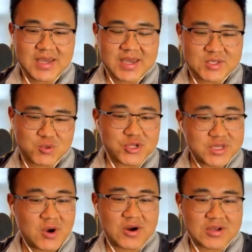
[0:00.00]
it's
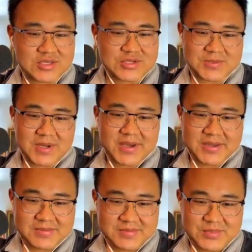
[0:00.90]
really hard to
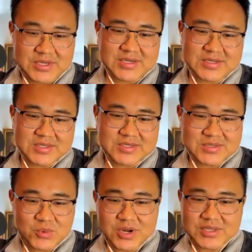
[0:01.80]
define because
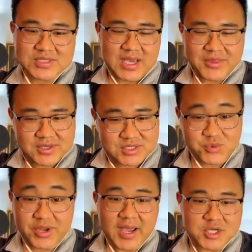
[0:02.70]
one, it's I think it's a
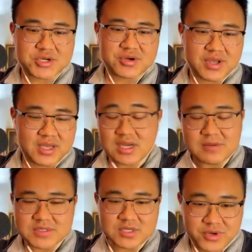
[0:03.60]
reactionary, it's
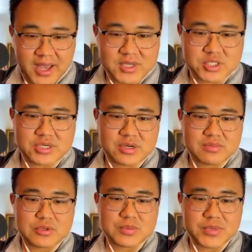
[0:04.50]
obviously a reactionary
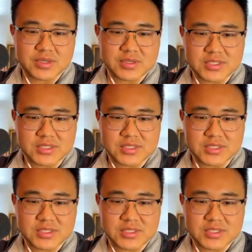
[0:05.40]
movement.